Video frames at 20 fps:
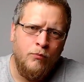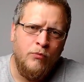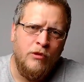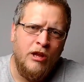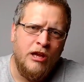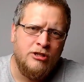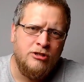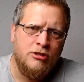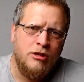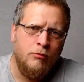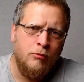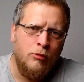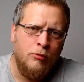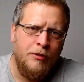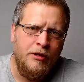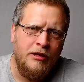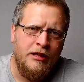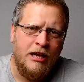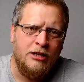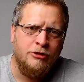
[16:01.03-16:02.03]
Next up will
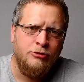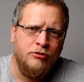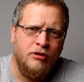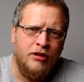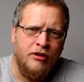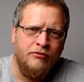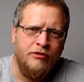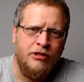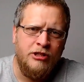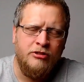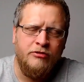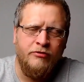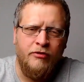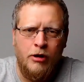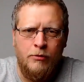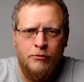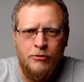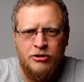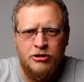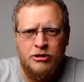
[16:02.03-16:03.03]
be the actual definition of
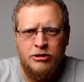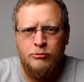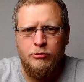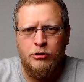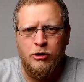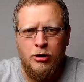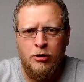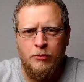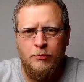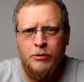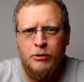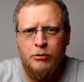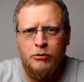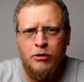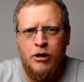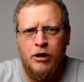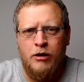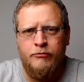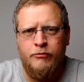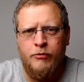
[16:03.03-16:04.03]
homelessness, and we'll kind of
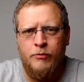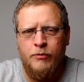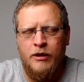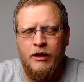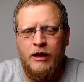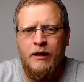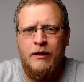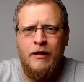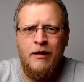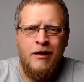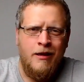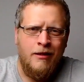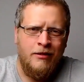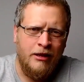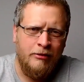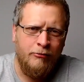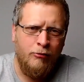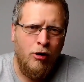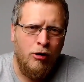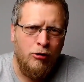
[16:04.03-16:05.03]
build it up from there.
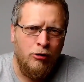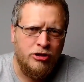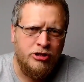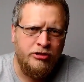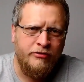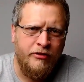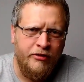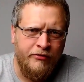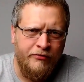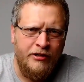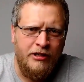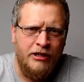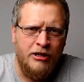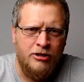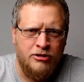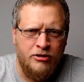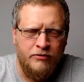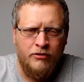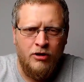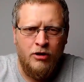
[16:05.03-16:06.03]
There are lots of other
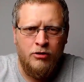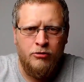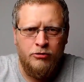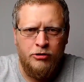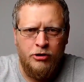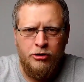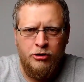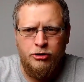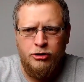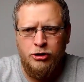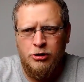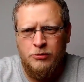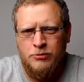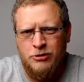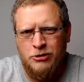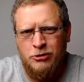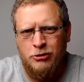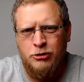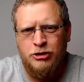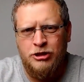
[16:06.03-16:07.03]
videos I've done on YouTube,
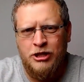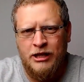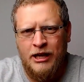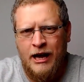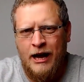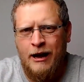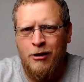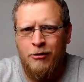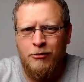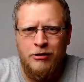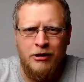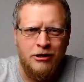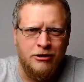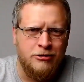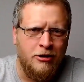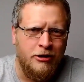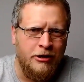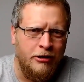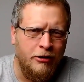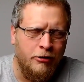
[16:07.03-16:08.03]
so do check it out.
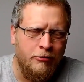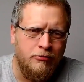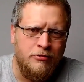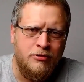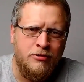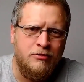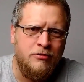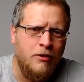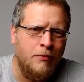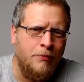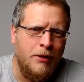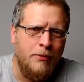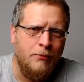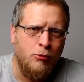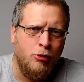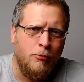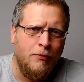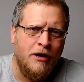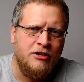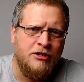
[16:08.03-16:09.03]
Things like, a bit
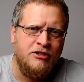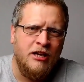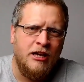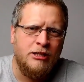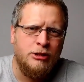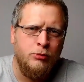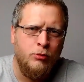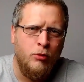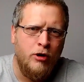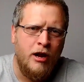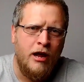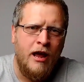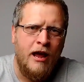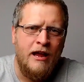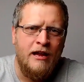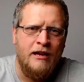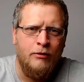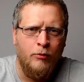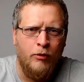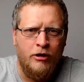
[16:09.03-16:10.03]
more about Section
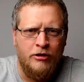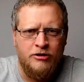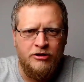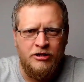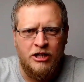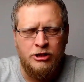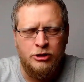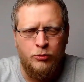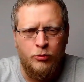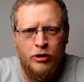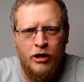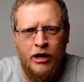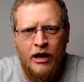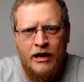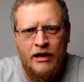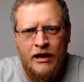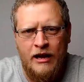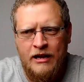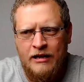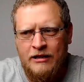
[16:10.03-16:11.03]
188, when Section
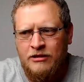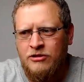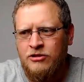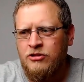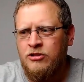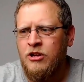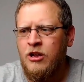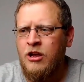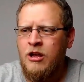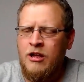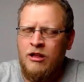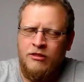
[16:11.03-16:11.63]
188 ends.